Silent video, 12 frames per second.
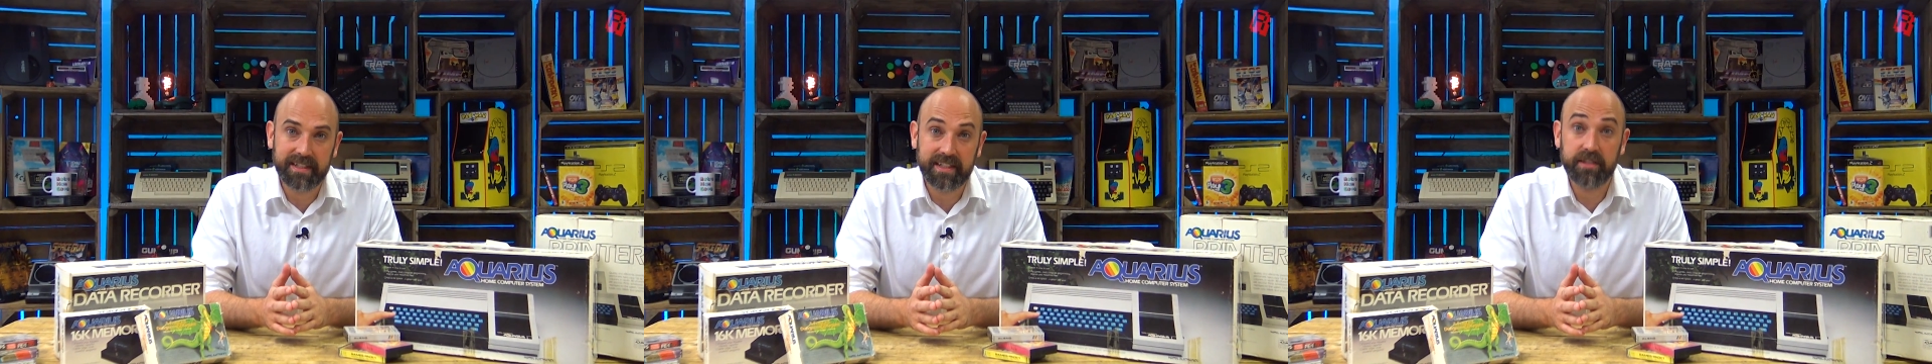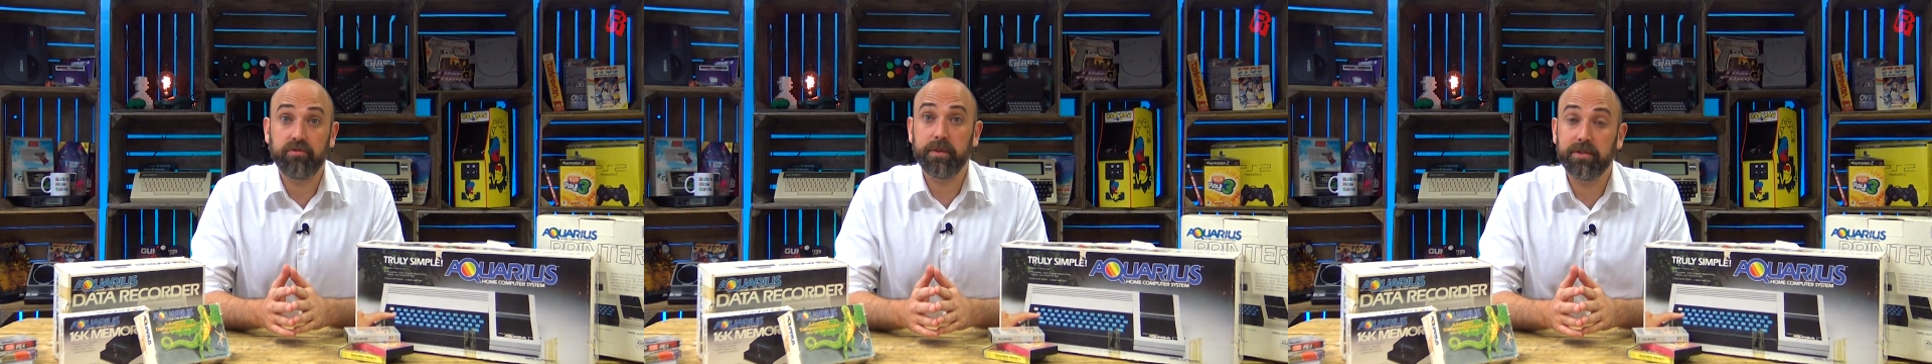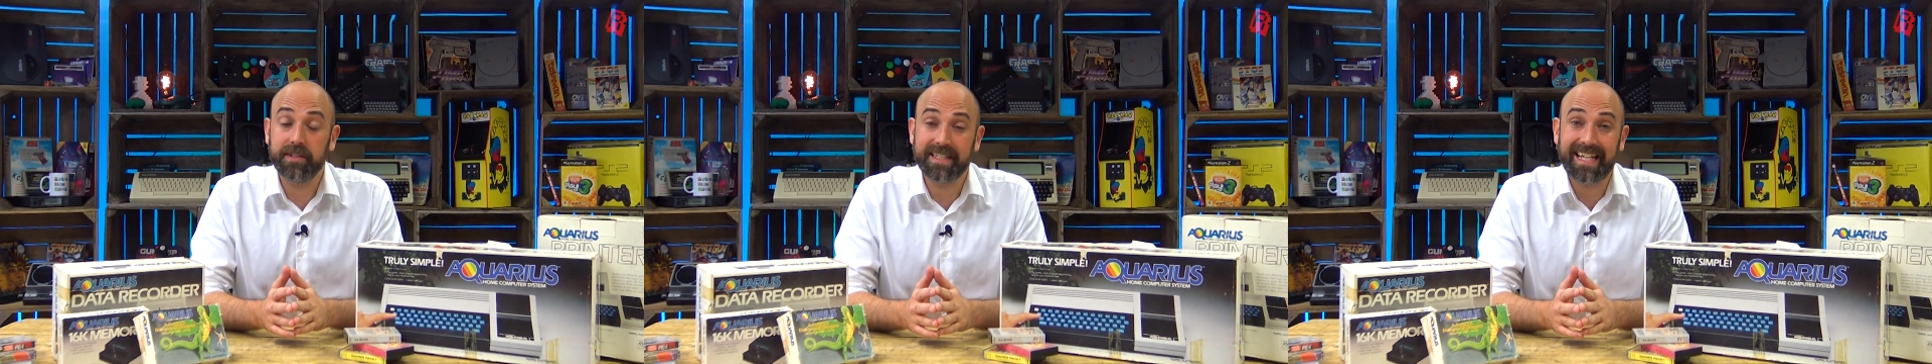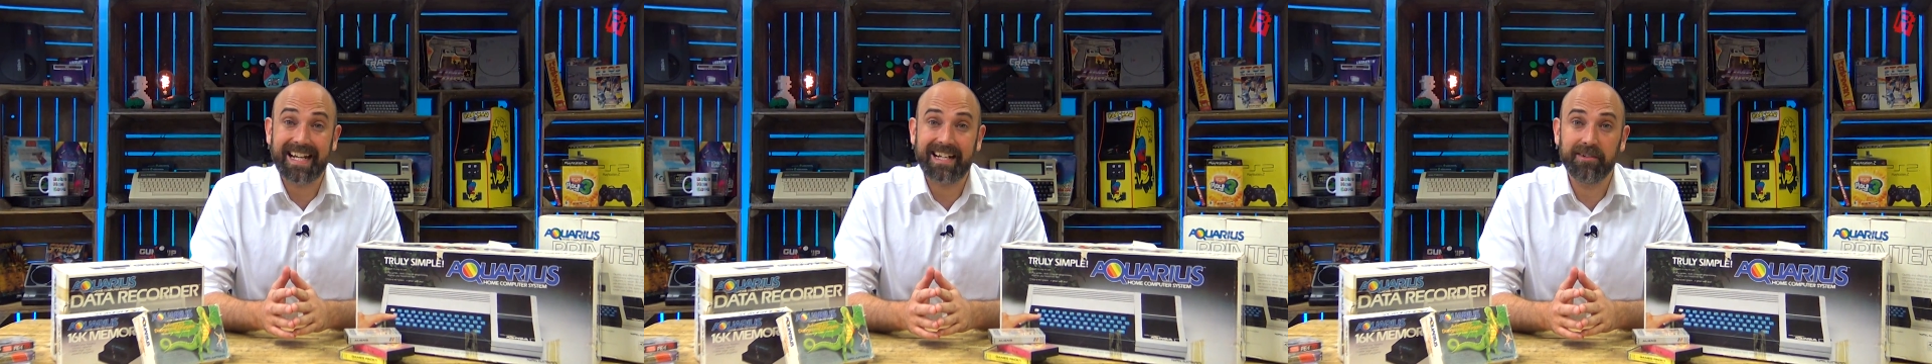distributor's
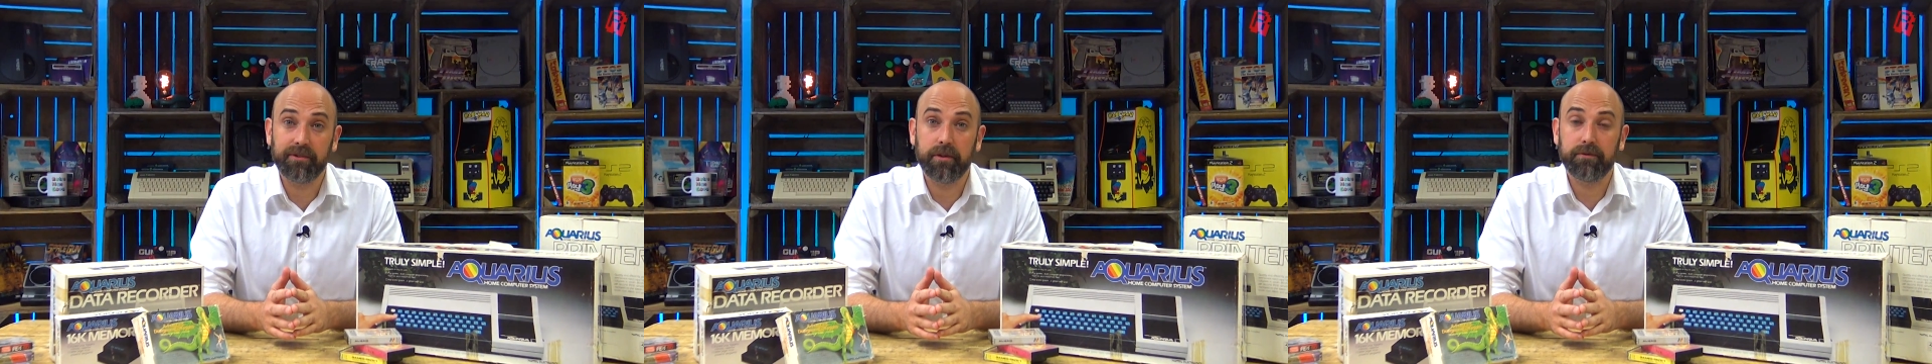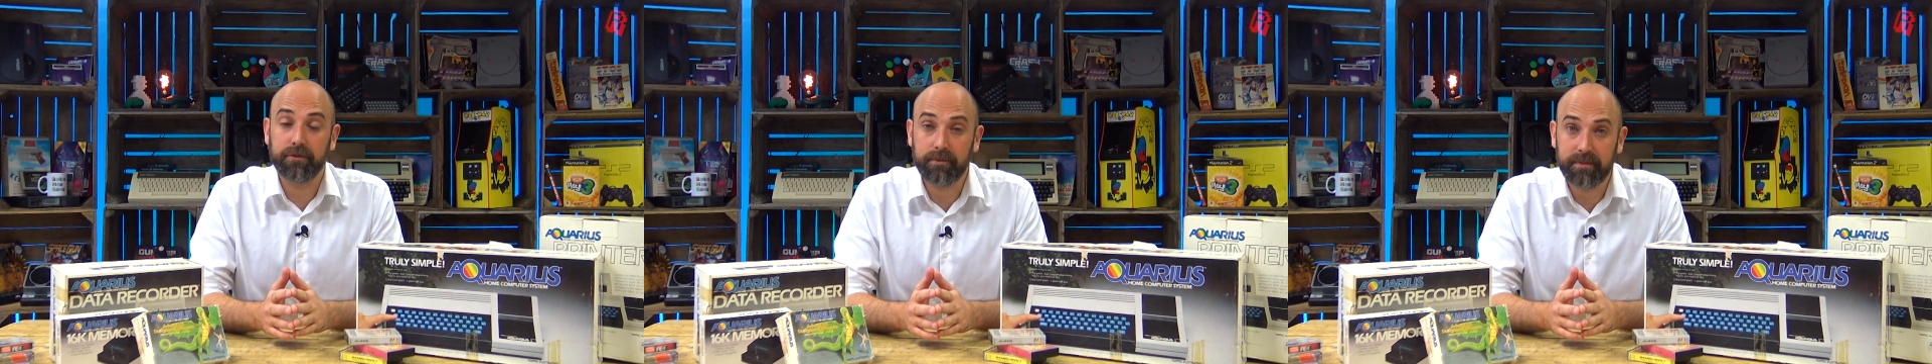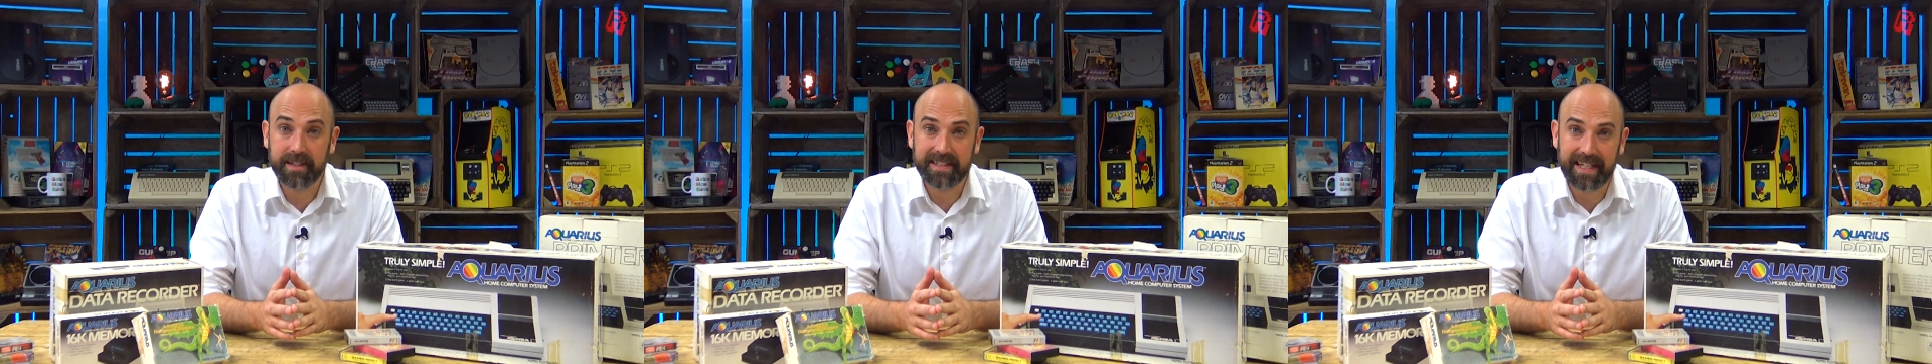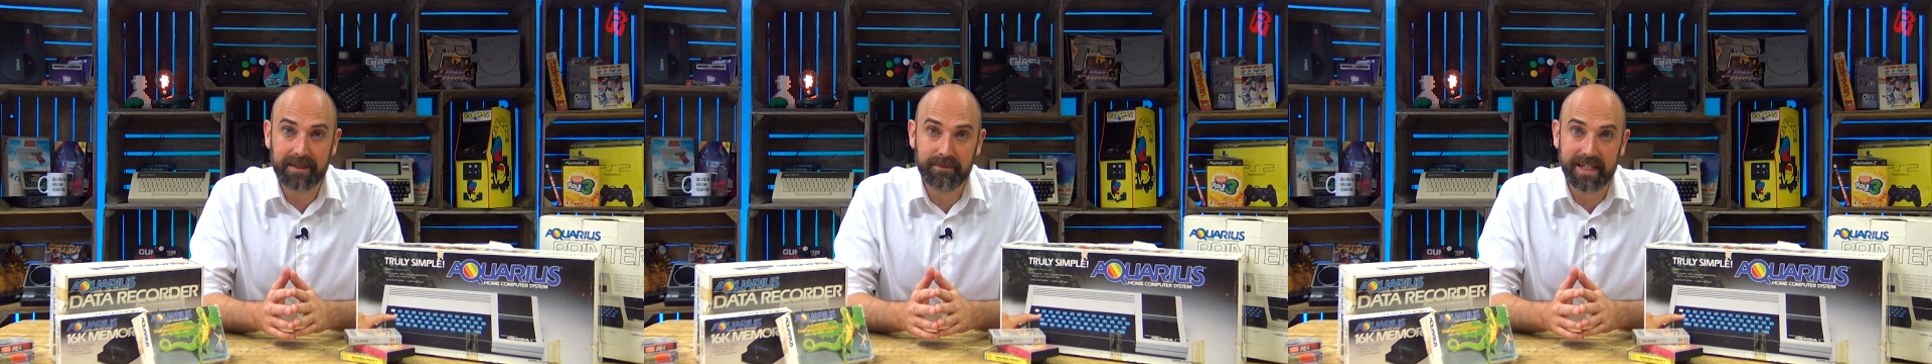catalogue from the
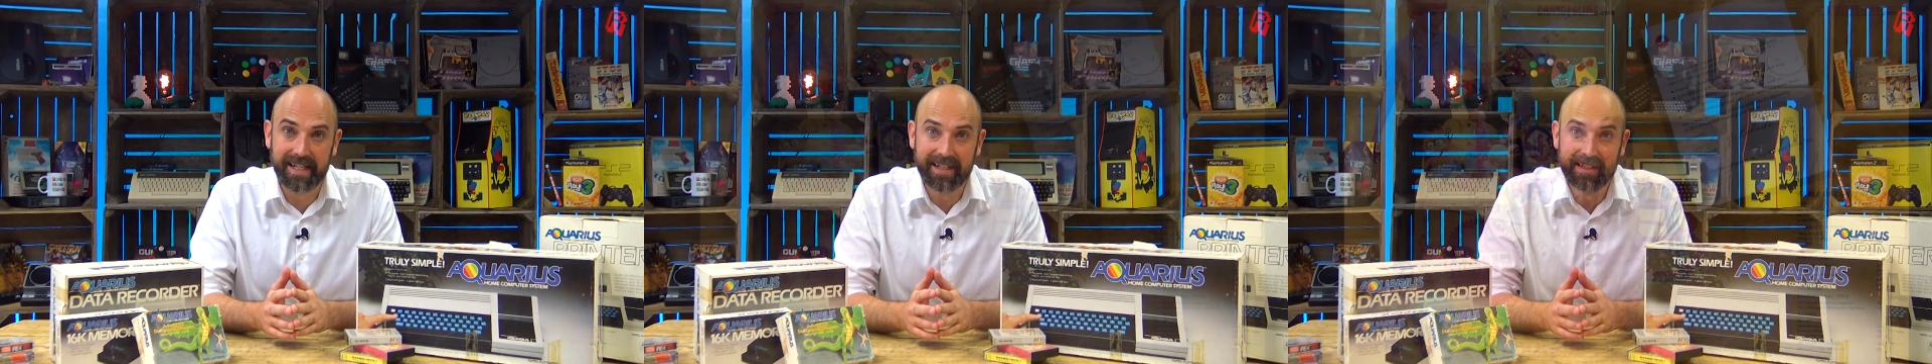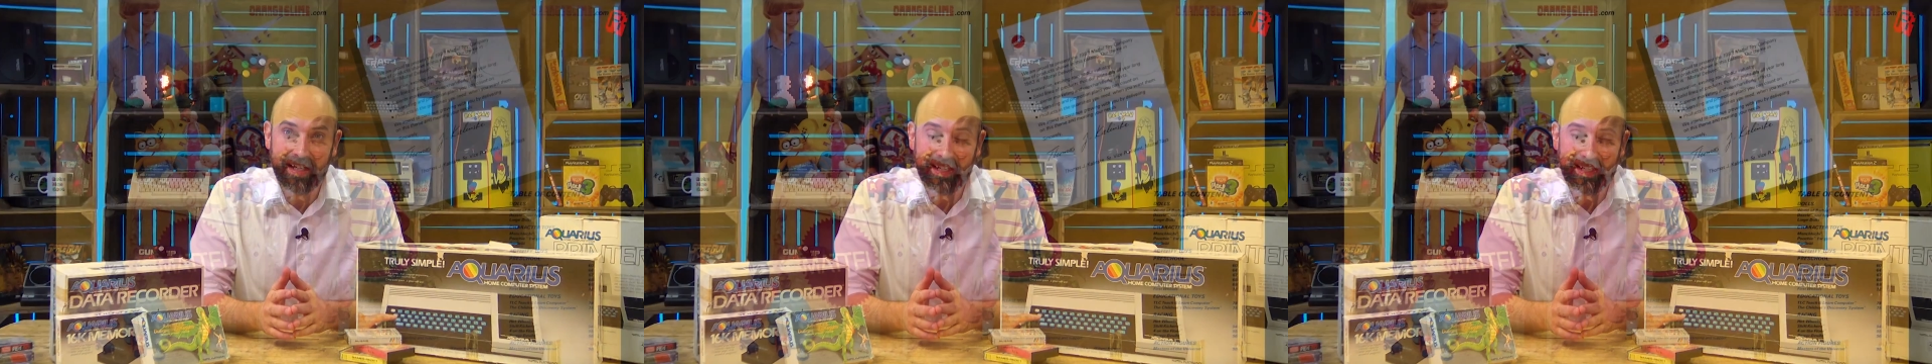same year,